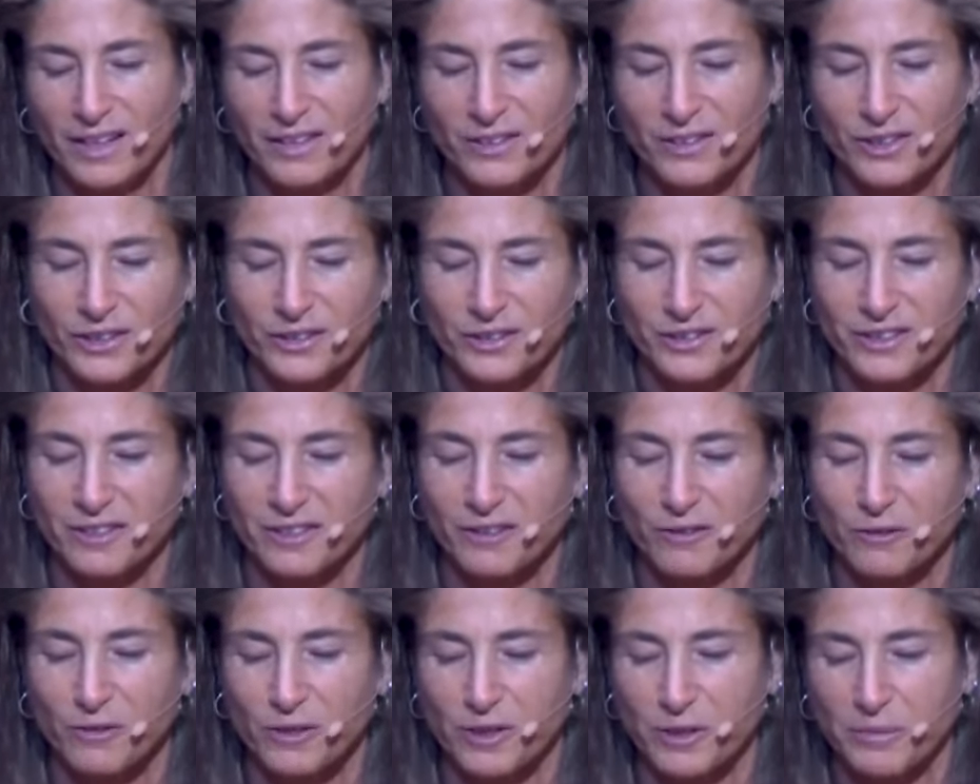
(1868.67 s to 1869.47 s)
so I
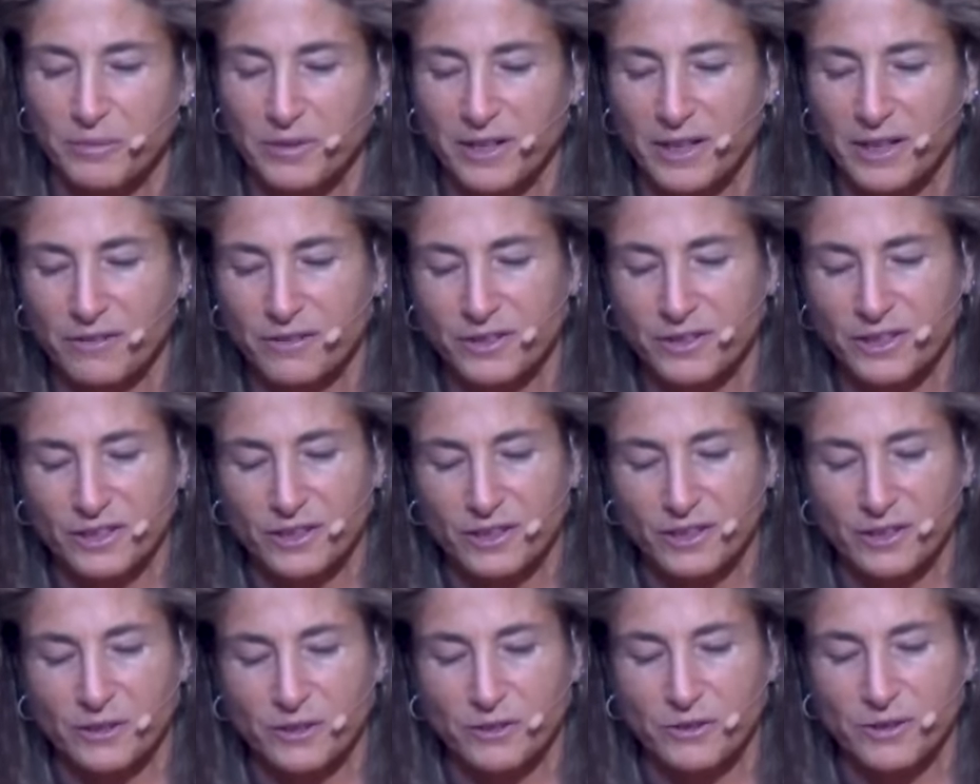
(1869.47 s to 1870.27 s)
shared with him that I was
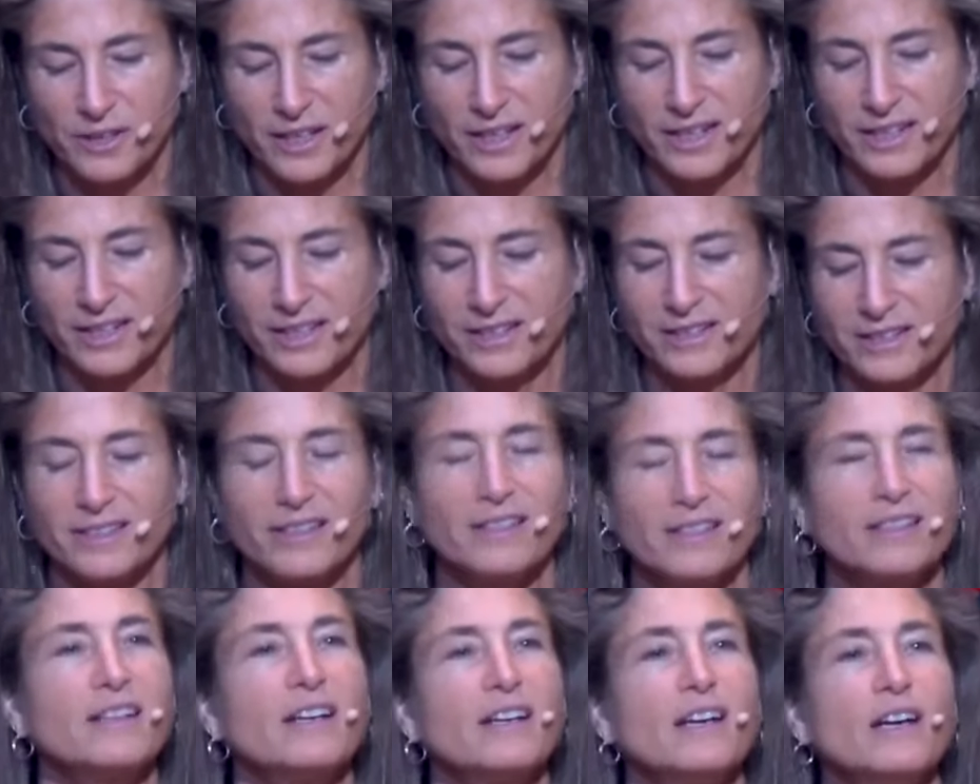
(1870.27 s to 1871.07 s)
going to do that, and he
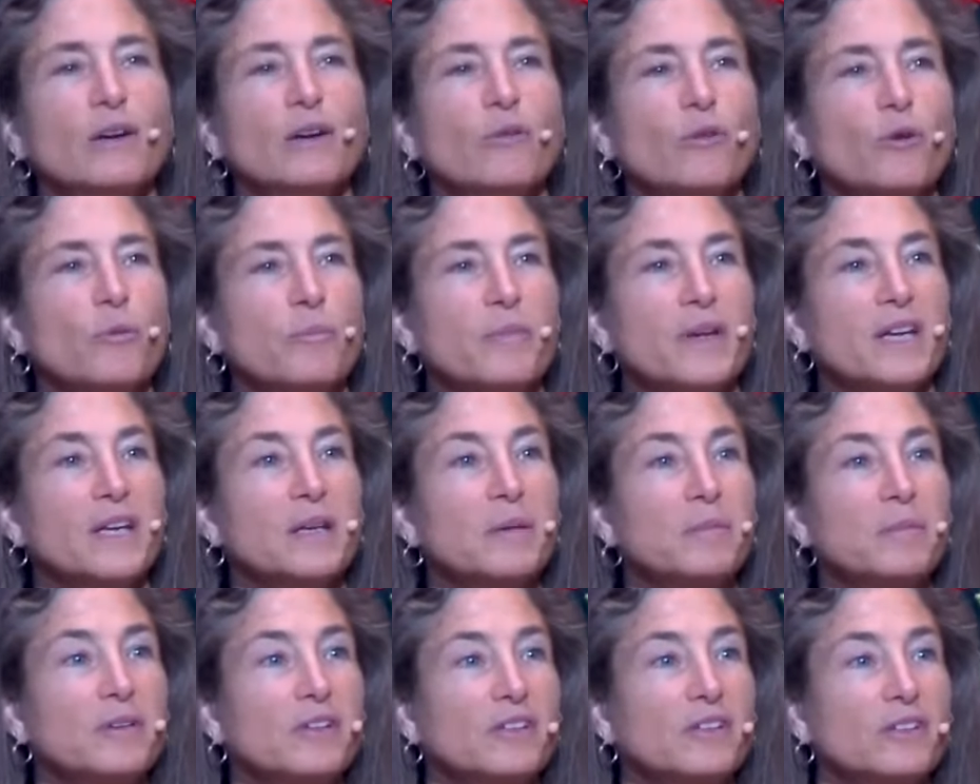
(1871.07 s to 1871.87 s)
said, well,
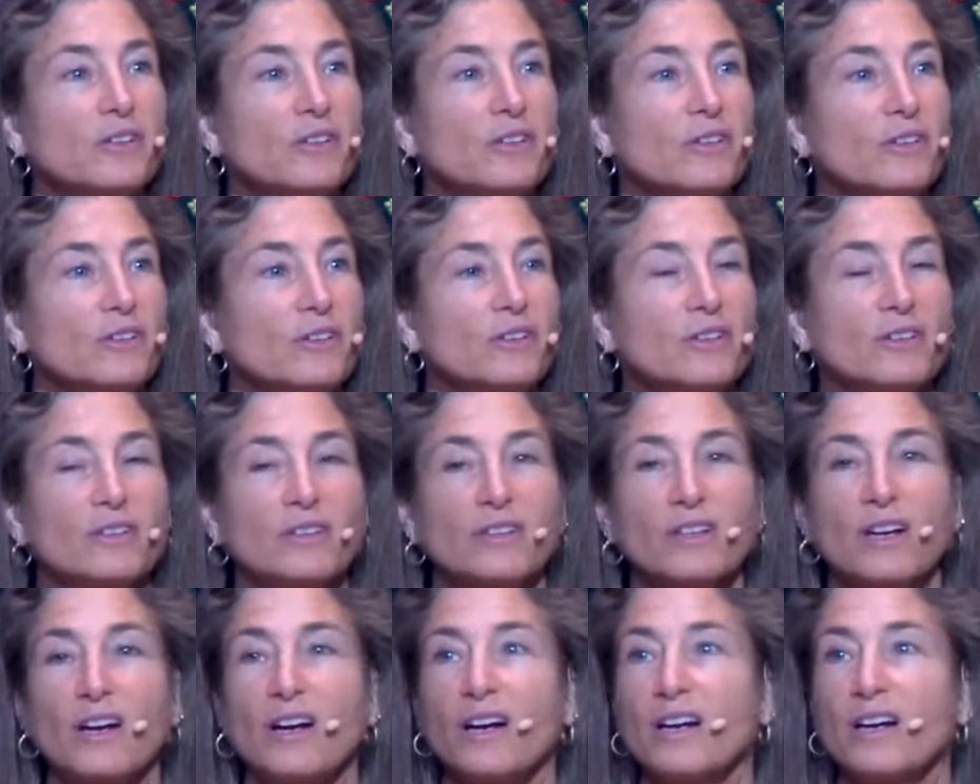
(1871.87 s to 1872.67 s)
maybe your
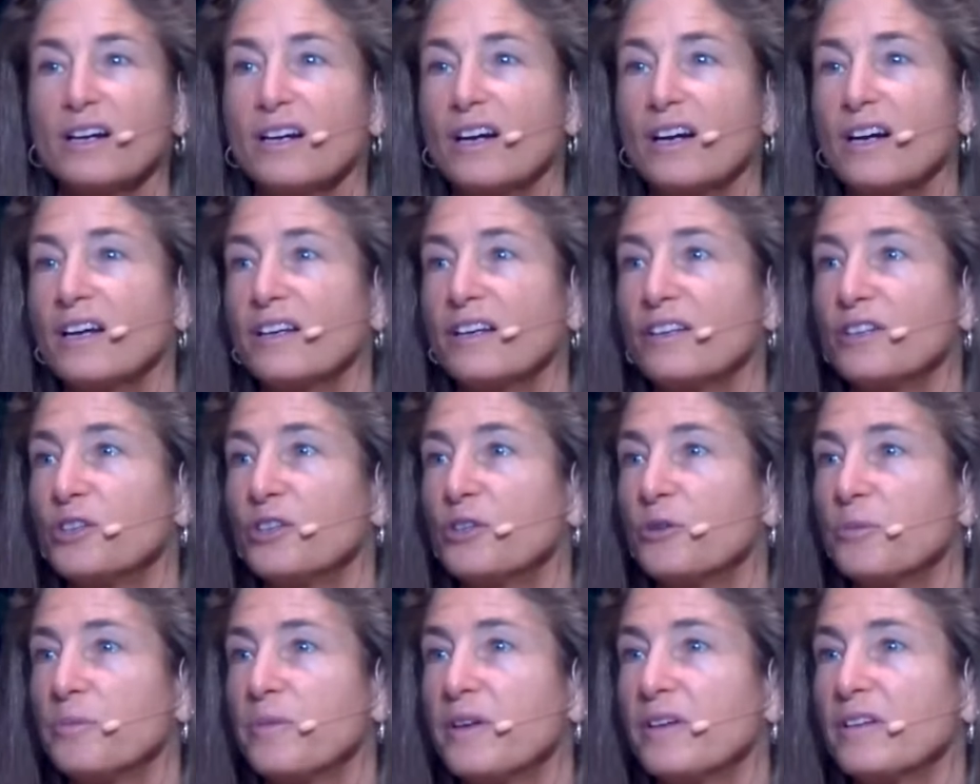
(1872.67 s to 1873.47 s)
talk on
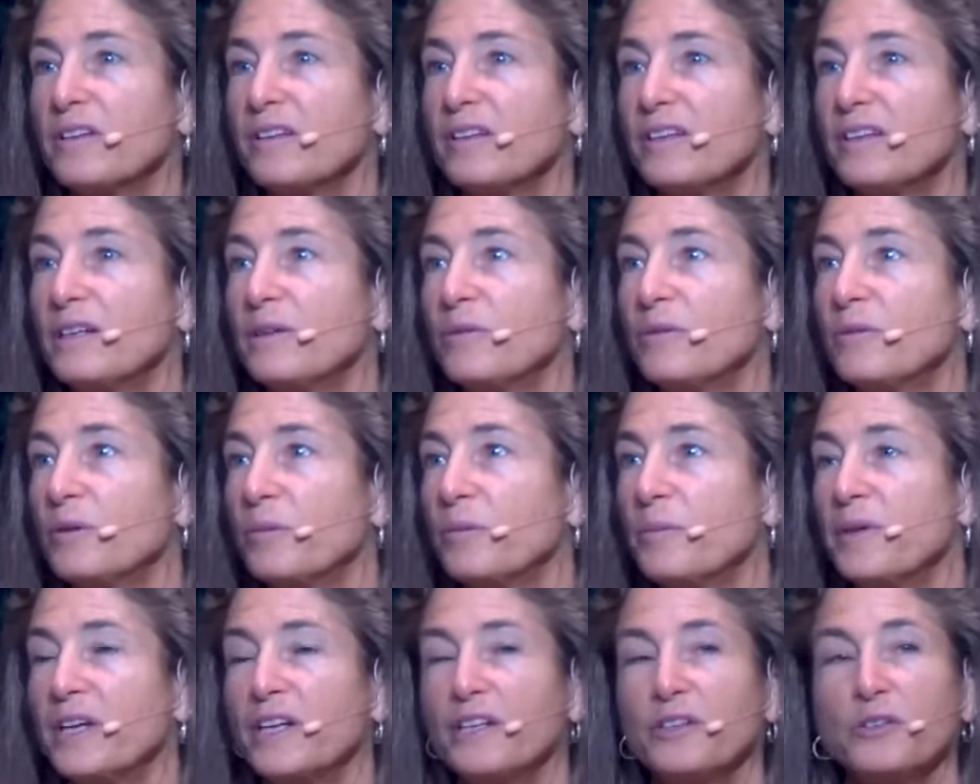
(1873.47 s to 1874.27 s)
humility
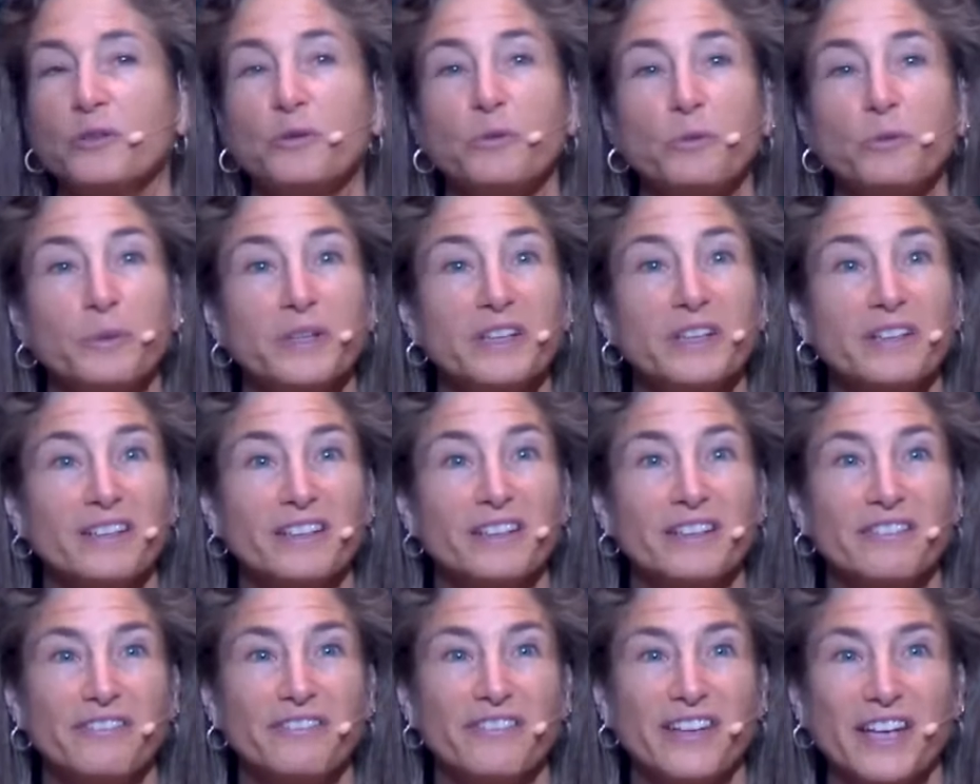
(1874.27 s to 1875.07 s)
will make you
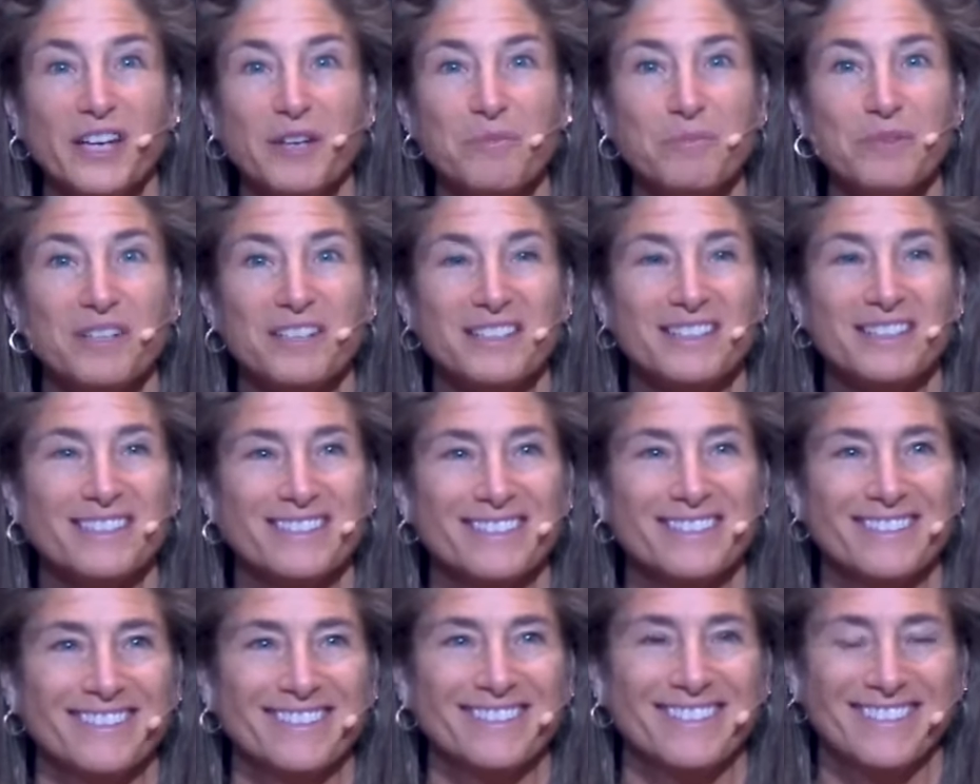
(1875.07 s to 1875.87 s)
really
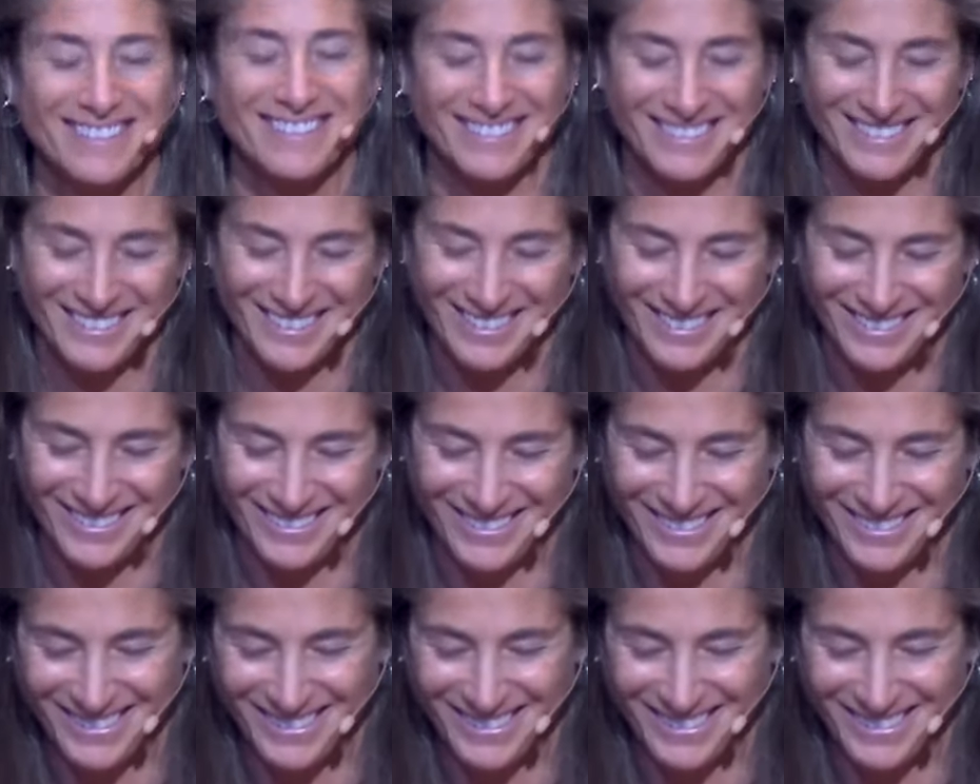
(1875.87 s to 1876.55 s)
famous. So